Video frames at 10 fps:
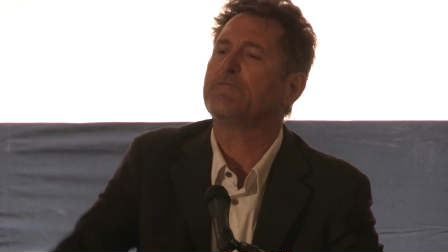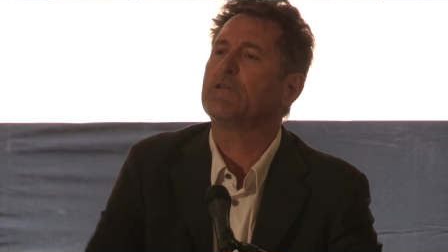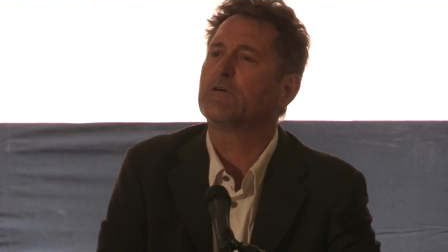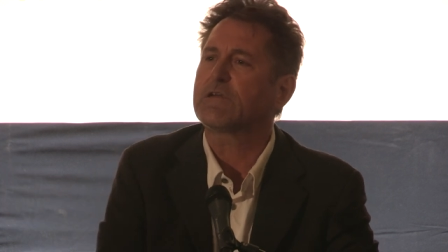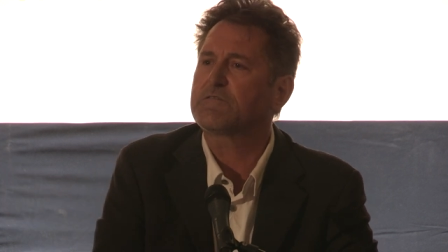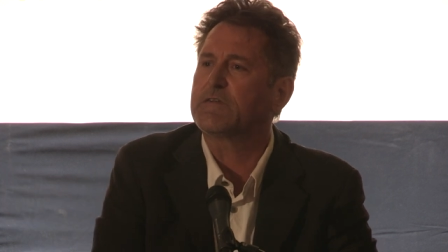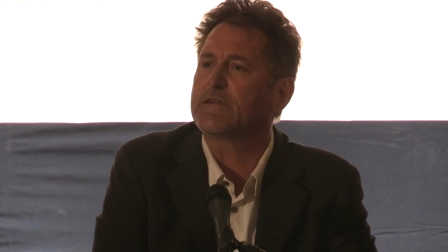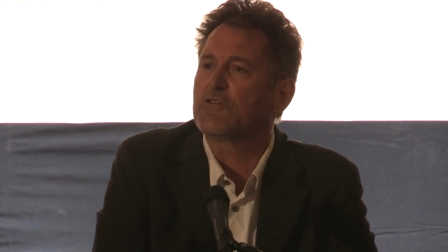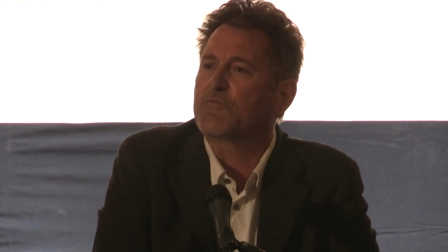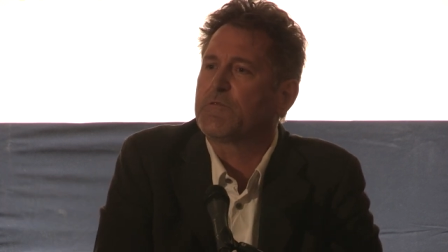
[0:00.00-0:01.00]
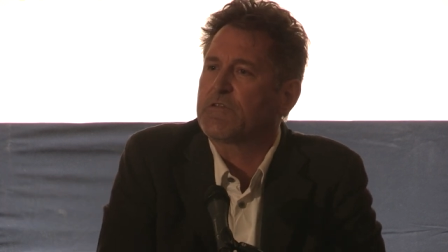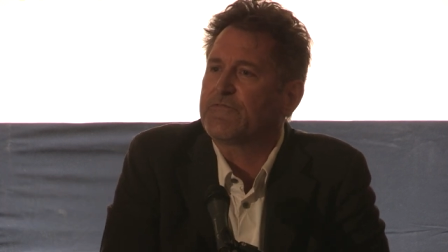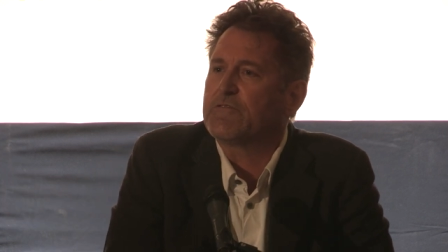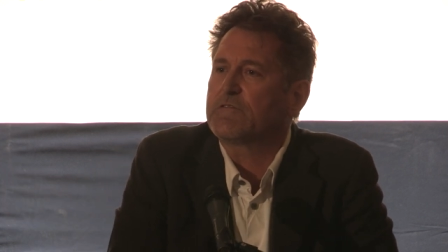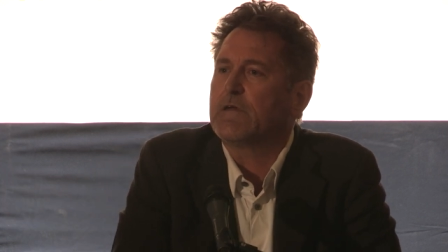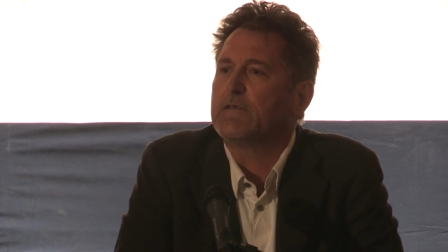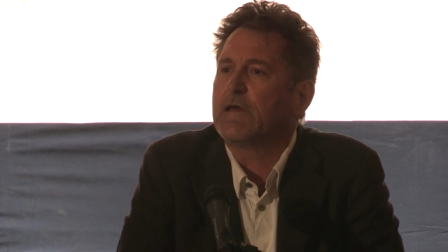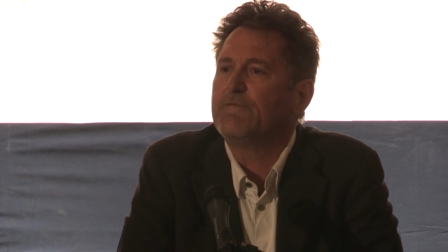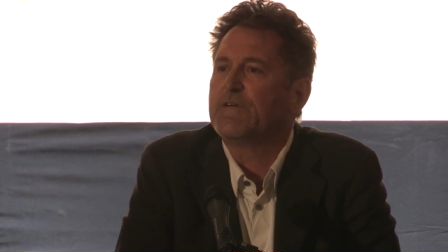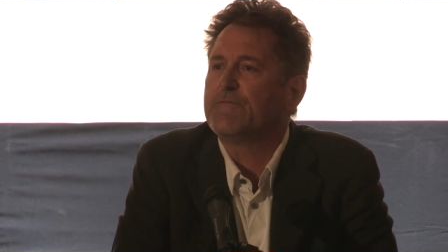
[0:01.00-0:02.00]
if you look at Singer's positions on,
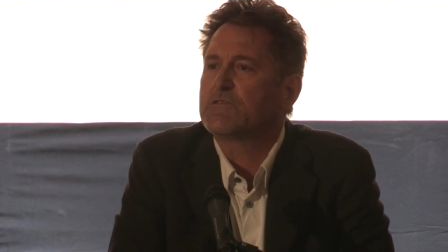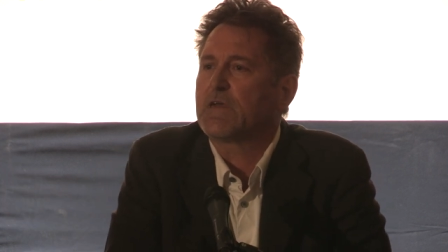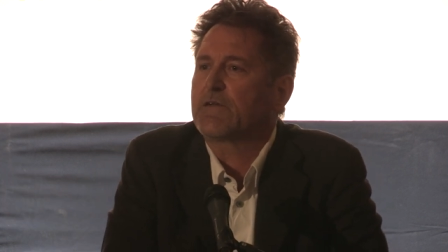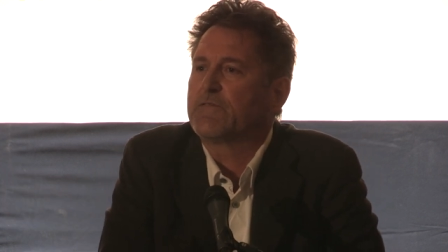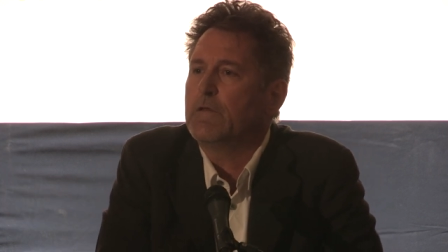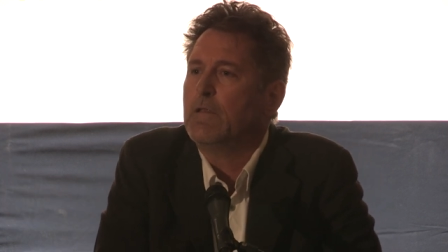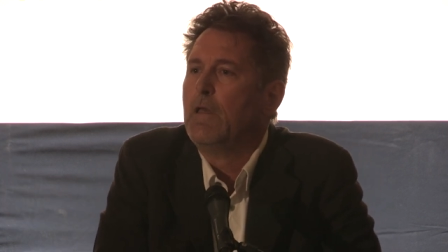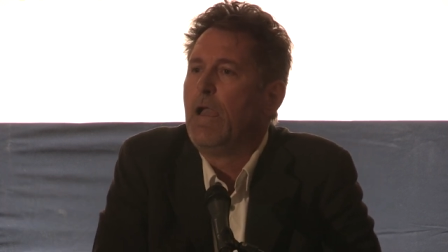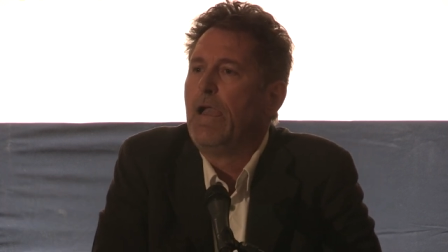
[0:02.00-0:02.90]
on vivisection.